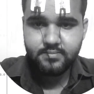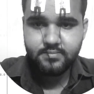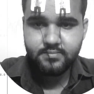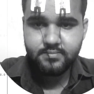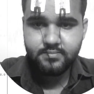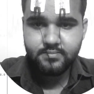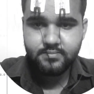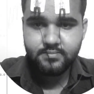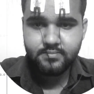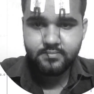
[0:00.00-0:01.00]

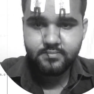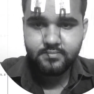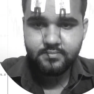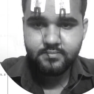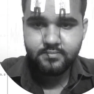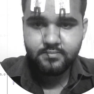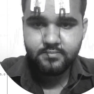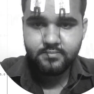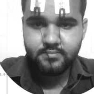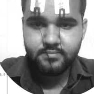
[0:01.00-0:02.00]

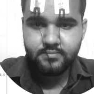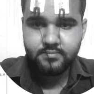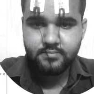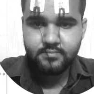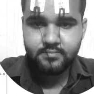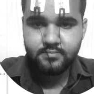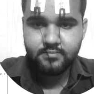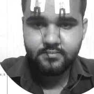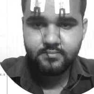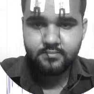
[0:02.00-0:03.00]

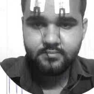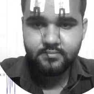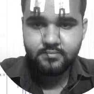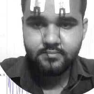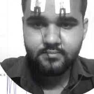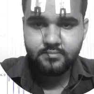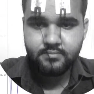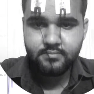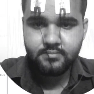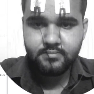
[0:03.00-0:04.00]

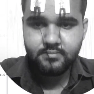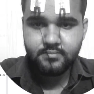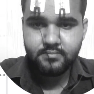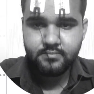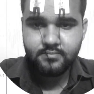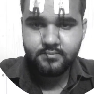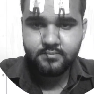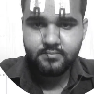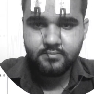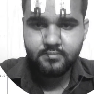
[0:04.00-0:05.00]
(silence)